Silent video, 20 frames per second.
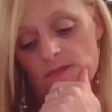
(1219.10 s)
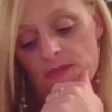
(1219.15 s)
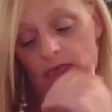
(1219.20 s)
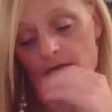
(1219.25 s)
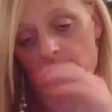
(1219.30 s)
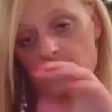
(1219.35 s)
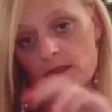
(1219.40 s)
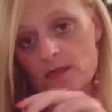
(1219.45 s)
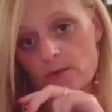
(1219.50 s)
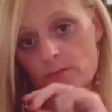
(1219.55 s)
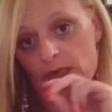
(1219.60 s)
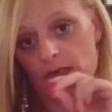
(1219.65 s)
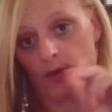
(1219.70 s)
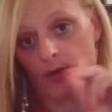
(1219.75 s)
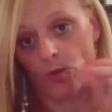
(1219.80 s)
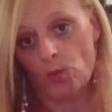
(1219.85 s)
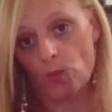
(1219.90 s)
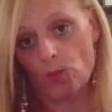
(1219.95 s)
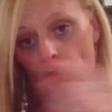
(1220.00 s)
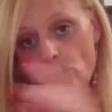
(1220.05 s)
And they'll be
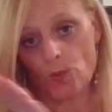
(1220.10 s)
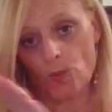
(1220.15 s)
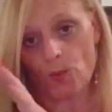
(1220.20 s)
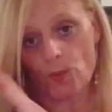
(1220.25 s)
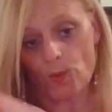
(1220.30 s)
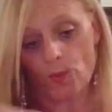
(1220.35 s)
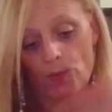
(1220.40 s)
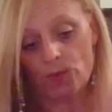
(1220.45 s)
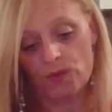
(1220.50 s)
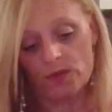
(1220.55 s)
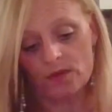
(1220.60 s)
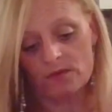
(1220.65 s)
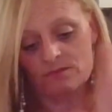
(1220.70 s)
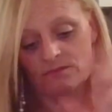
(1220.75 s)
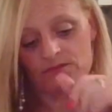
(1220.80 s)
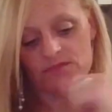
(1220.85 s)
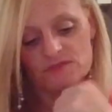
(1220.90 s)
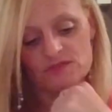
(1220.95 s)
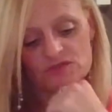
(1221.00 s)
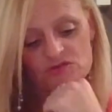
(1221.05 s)

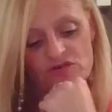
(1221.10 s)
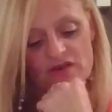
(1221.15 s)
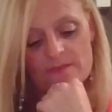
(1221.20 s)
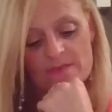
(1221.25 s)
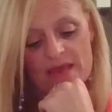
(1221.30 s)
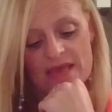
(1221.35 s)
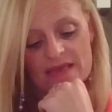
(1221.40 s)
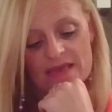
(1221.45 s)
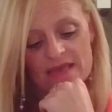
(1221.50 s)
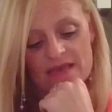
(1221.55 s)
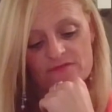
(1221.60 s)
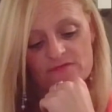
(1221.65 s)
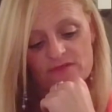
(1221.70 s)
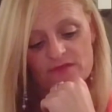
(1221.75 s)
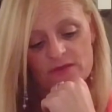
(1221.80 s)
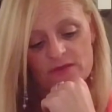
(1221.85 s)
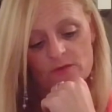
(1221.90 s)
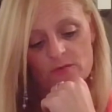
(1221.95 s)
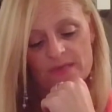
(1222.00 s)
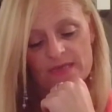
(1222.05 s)
straight back.
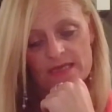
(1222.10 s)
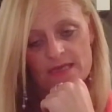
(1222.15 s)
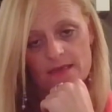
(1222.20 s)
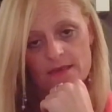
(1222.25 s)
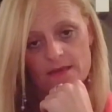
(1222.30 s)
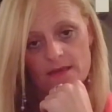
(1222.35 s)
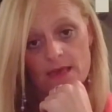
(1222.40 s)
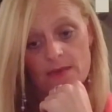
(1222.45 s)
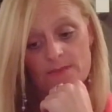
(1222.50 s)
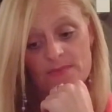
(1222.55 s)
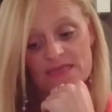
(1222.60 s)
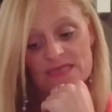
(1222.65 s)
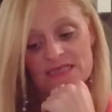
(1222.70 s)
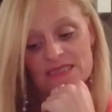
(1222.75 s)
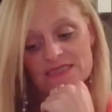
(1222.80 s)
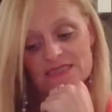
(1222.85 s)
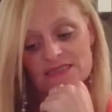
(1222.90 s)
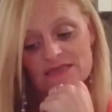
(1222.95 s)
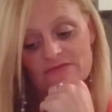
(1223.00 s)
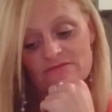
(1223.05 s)
Everything will be happy,
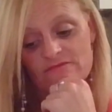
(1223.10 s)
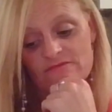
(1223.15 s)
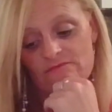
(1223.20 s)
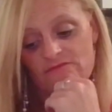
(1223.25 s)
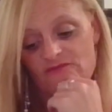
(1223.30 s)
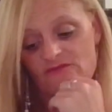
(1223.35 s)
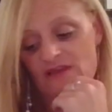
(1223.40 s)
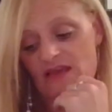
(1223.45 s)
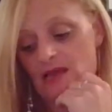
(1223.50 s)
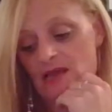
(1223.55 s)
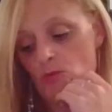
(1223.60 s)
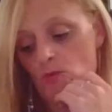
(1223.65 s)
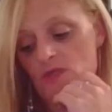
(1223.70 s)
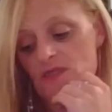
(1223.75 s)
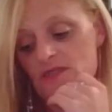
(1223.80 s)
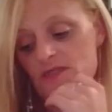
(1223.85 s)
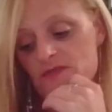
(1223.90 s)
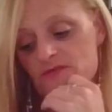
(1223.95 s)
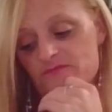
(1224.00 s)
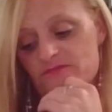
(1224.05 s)

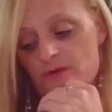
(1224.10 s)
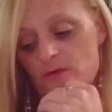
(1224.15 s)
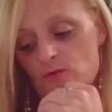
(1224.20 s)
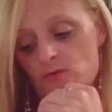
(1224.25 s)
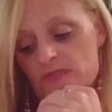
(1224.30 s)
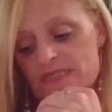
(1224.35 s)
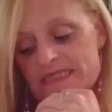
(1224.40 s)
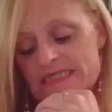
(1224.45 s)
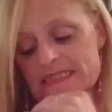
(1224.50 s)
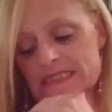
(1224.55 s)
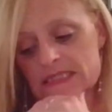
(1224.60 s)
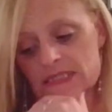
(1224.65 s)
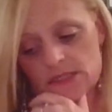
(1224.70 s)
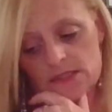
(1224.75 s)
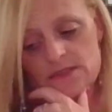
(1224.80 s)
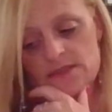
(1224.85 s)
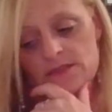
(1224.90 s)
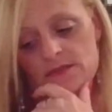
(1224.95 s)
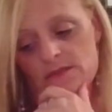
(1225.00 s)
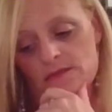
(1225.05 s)
sunflowers, roses,
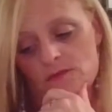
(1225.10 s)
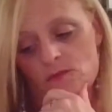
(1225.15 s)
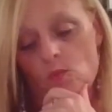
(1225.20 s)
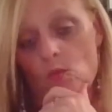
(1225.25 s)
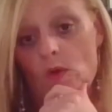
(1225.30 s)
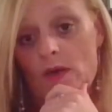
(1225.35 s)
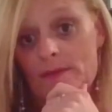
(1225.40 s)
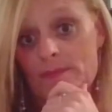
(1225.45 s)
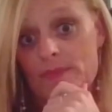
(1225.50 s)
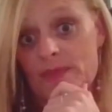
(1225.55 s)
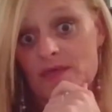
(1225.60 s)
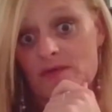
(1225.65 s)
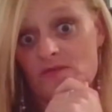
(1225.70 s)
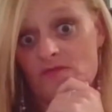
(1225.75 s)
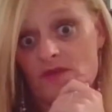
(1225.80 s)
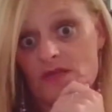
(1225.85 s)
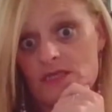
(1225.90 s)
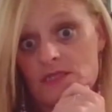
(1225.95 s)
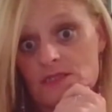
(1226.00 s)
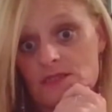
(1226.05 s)
white picket
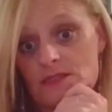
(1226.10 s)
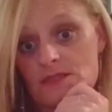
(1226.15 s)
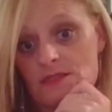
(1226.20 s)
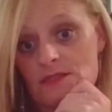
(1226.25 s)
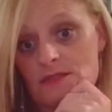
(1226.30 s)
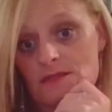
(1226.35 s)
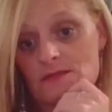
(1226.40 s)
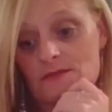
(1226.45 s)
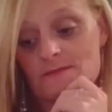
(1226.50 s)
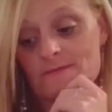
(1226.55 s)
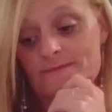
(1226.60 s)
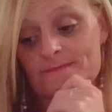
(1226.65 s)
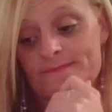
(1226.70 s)
fences.